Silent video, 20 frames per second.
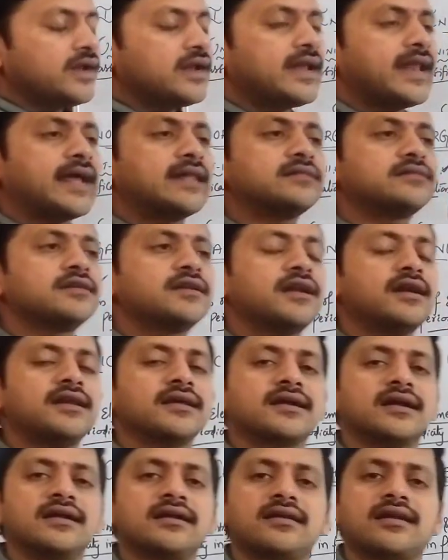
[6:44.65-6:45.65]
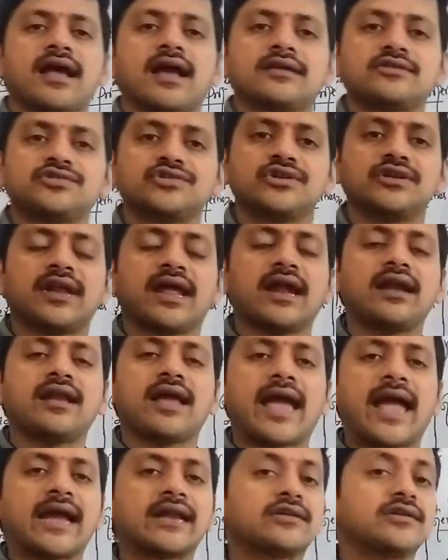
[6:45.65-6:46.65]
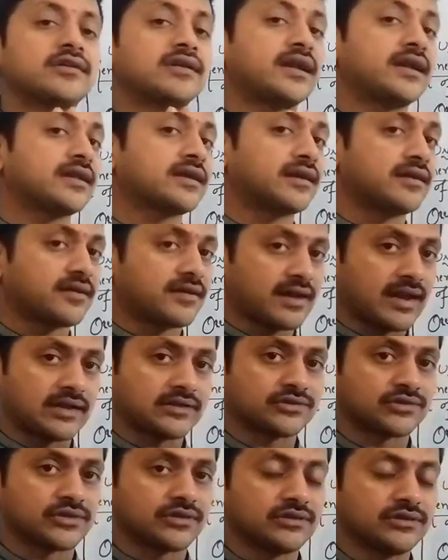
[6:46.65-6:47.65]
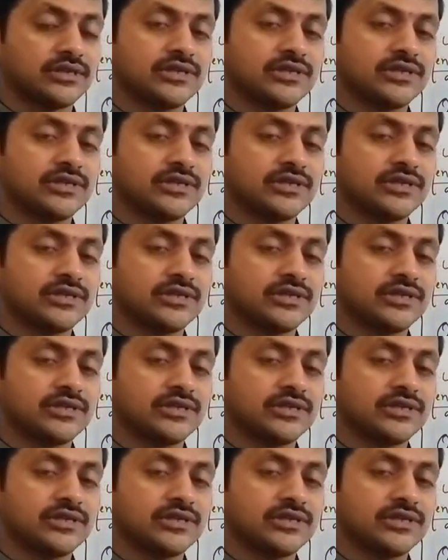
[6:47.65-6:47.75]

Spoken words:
lanthanoid contraction and actinide contraction.